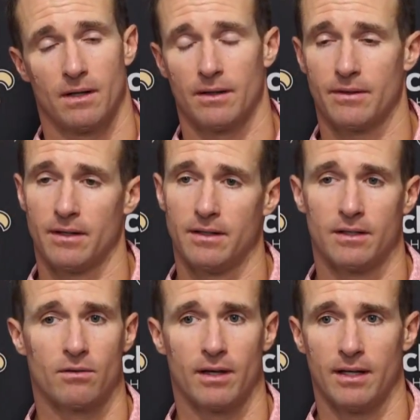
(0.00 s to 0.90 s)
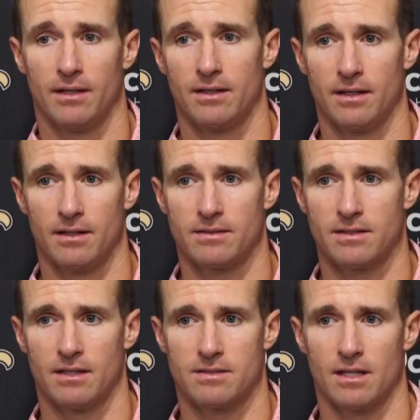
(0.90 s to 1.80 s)
I thought he did great in a
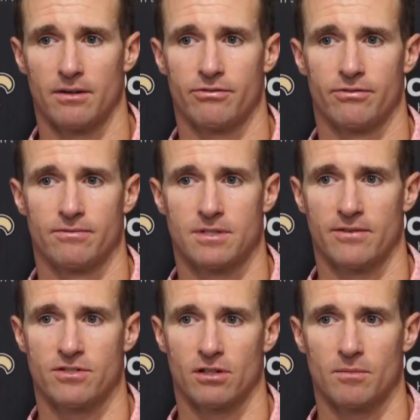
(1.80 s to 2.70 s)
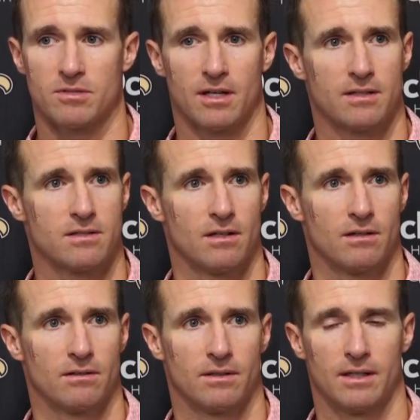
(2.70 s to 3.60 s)
tough circumstance. You
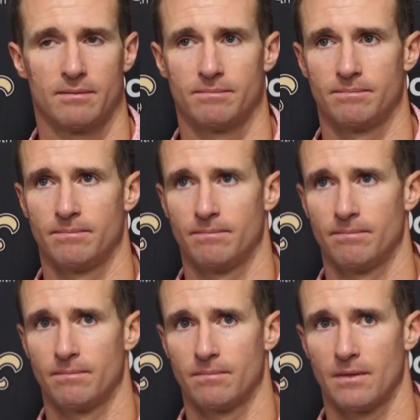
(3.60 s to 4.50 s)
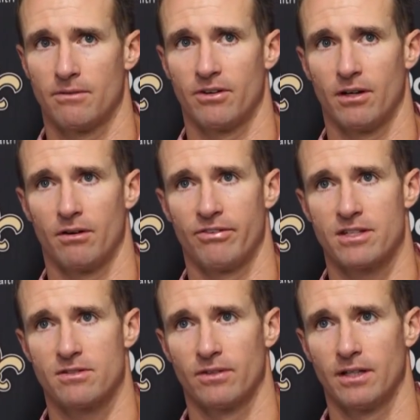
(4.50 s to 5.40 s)
know, I felt
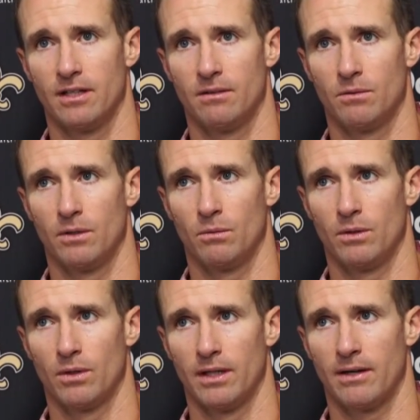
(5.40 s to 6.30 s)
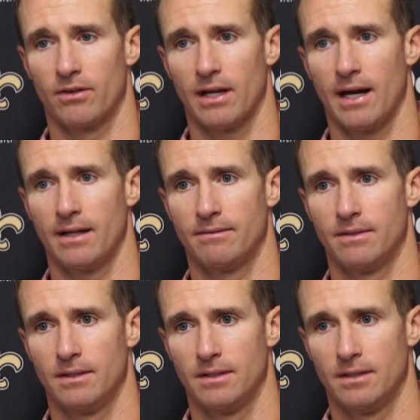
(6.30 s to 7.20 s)
offensively we really never got
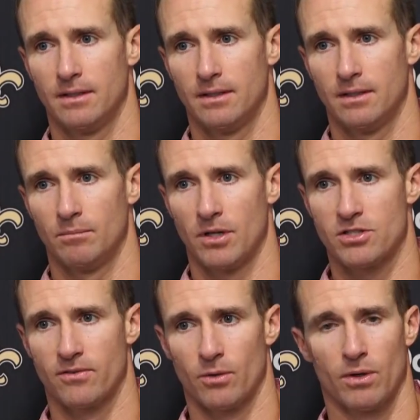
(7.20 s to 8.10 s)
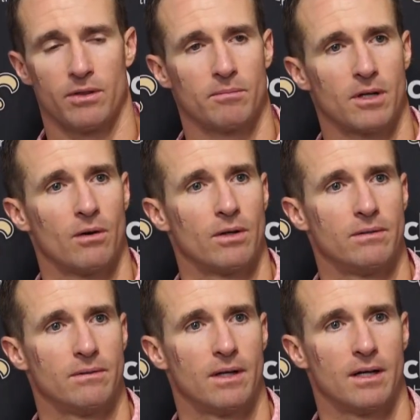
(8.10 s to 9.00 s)
much of a rhythm
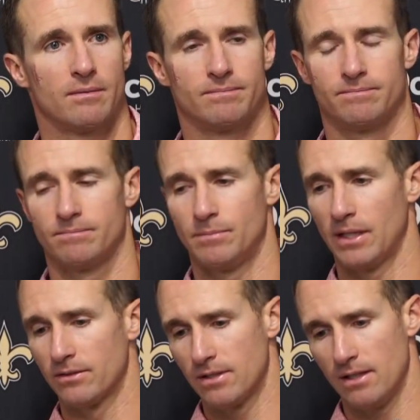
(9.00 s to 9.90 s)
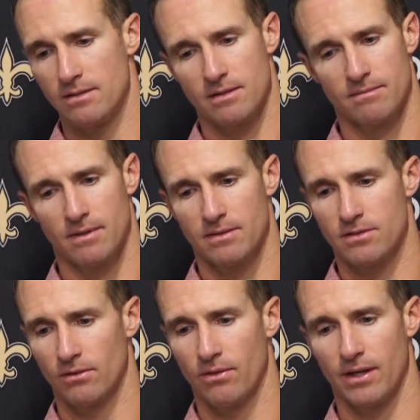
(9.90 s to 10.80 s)
going. Penalties and
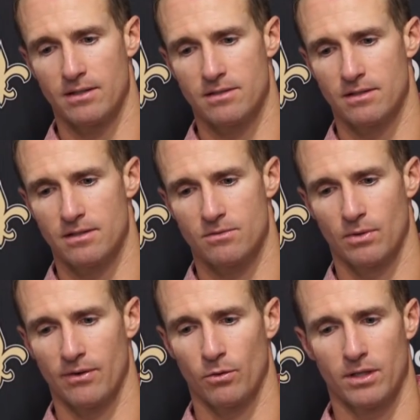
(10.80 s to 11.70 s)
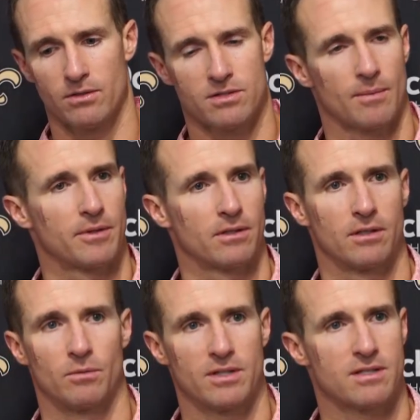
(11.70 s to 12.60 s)
certain things to just whenever we'd do something
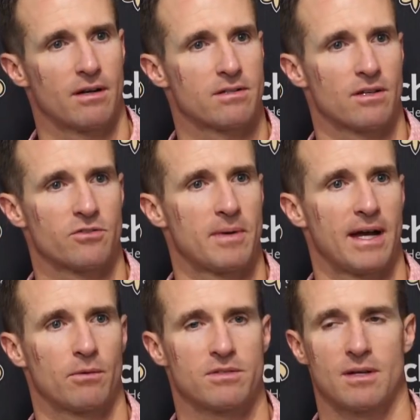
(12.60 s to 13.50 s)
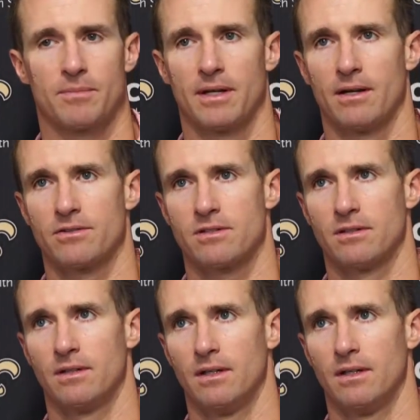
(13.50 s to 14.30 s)
good, we'd set ourselves back with something else. And,